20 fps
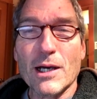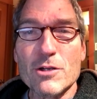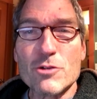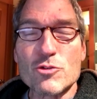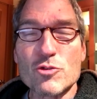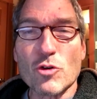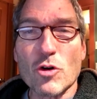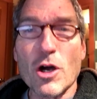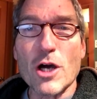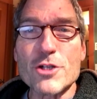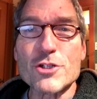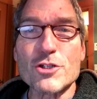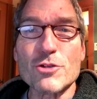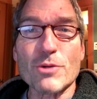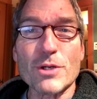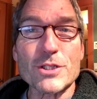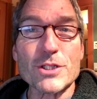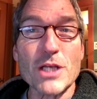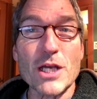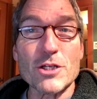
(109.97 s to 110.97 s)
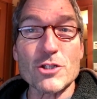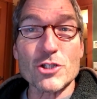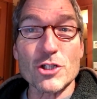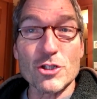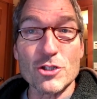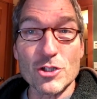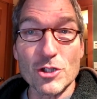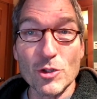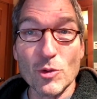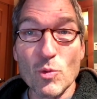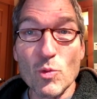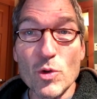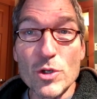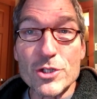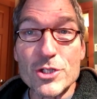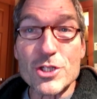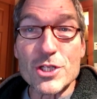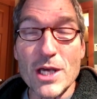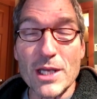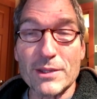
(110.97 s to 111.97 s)
draws your attention to the
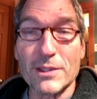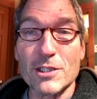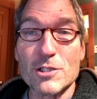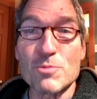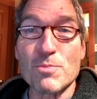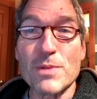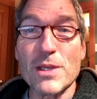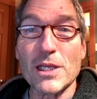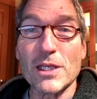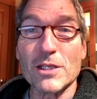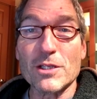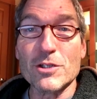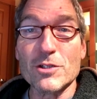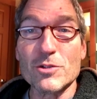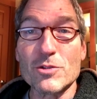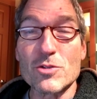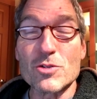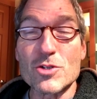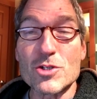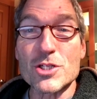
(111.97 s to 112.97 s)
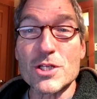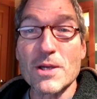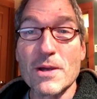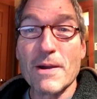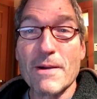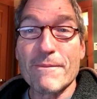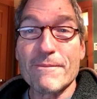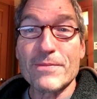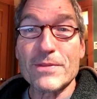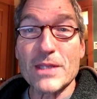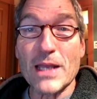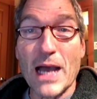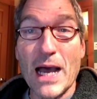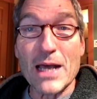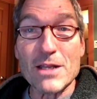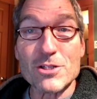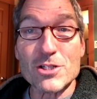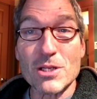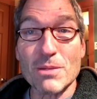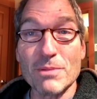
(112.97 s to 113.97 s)
wood set that's being used,
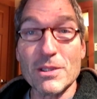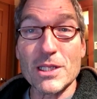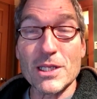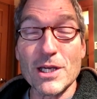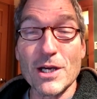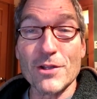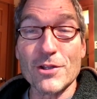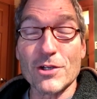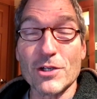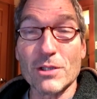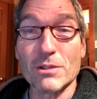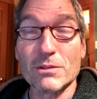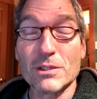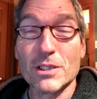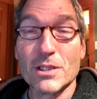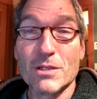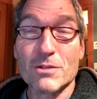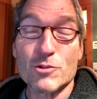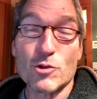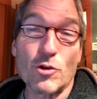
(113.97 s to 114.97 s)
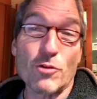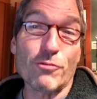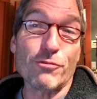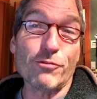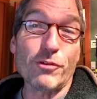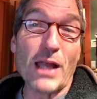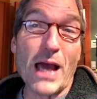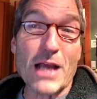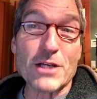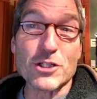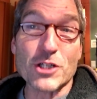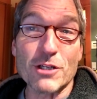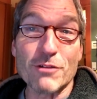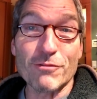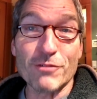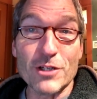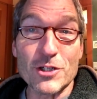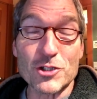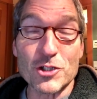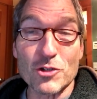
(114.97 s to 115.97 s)
not some of the other sort of flashy
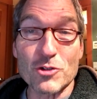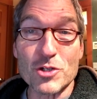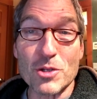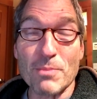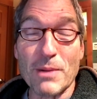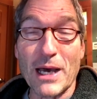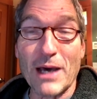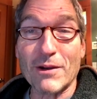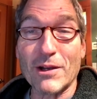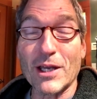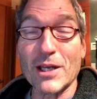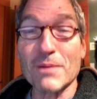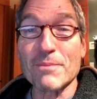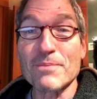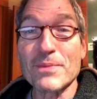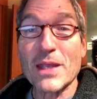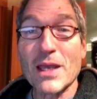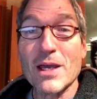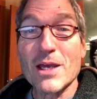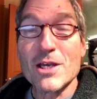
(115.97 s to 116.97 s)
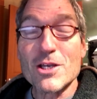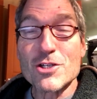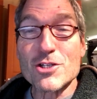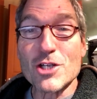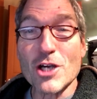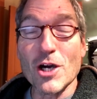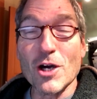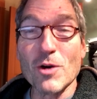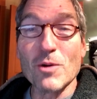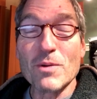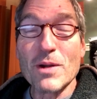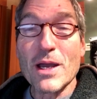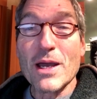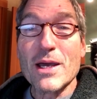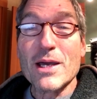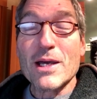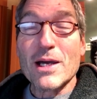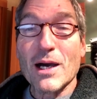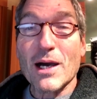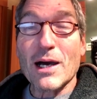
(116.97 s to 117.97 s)
features about it. So
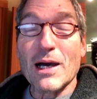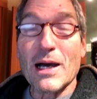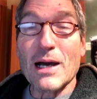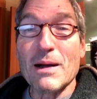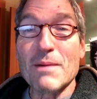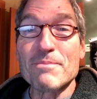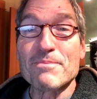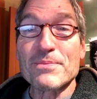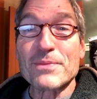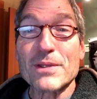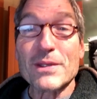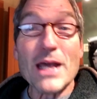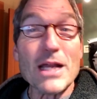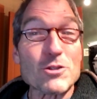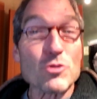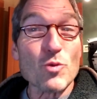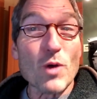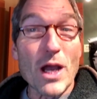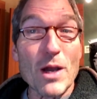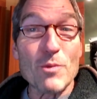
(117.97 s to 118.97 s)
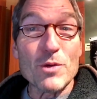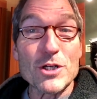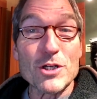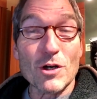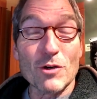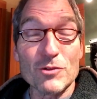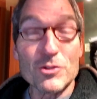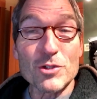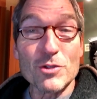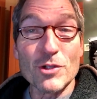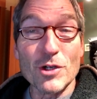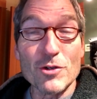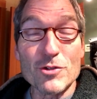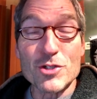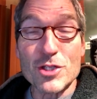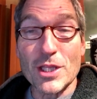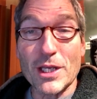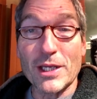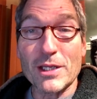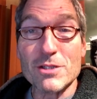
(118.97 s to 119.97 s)
that's why we don't do those
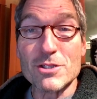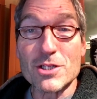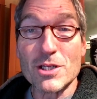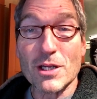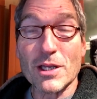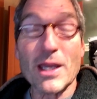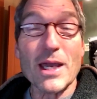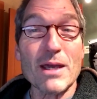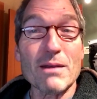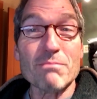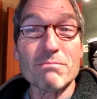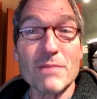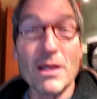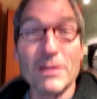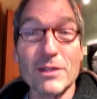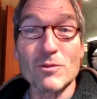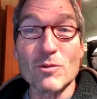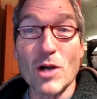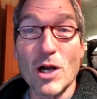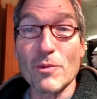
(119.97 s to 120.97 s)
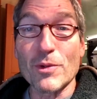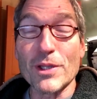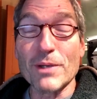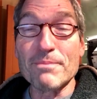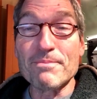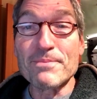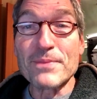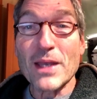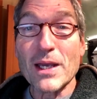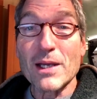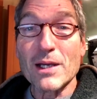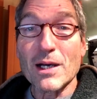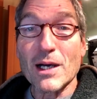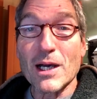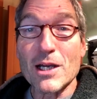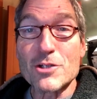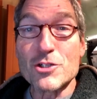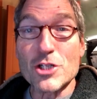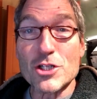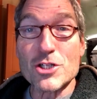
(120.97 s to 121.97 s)
things. Again, nothing wrong with them,
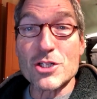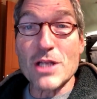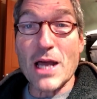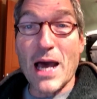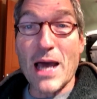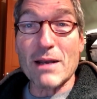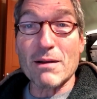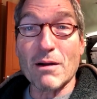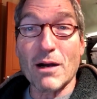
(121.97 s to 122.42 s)
just not